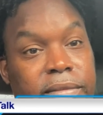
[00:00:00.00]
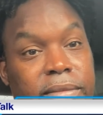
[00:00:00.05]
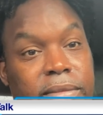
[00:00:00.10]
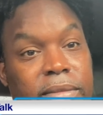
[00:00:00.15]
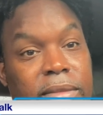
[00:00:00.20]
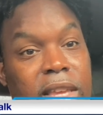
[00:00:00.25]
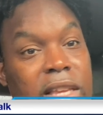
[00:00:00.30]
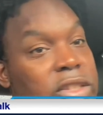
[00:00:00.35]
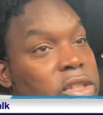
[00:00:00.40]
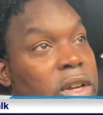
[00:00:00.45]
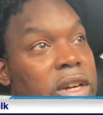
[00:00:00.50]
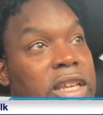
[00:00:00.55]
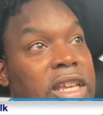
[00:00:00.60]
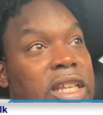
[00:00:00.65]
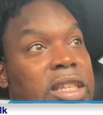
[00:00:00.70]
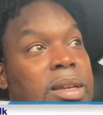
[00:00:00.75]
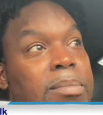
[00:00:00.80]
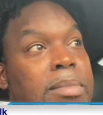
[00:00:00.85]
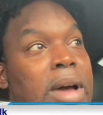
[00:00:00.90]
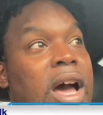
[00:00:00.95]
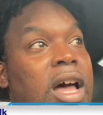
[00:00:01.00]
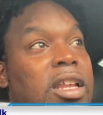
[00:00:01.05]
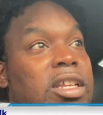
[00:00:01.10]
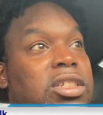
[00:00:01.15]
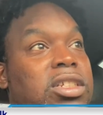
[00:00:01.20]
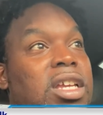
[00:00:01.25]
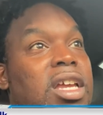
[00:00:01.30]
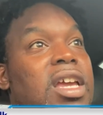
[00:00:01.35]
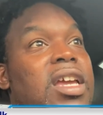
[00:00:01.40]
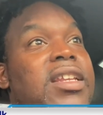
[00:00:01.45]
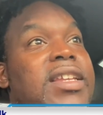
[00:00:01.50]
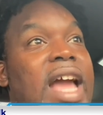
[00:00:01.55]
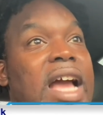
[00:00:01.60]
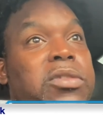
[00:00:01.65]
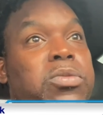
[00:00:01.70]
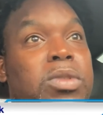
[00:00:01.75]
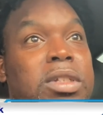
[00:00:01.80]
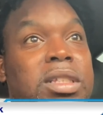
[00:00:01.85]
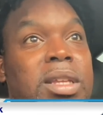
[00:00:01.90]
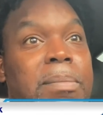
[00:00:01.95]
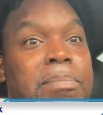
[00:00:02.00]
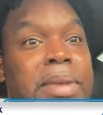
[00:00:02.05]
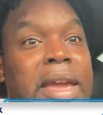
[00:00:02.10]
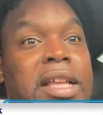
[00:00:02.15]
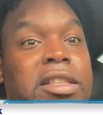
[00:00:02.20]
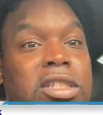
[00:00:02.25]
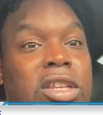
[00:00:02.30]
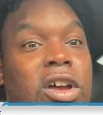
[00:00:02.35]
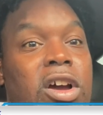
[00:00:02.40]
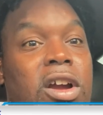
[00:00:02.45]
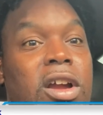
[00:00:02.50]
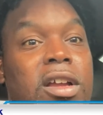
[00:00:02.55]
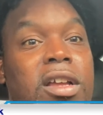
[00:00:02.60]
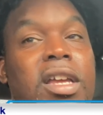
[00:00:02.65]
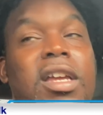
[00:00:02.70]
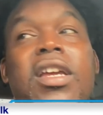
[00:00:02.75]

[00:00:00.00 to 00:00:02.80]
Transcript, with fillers: He's going to get demolished. That's what debates are.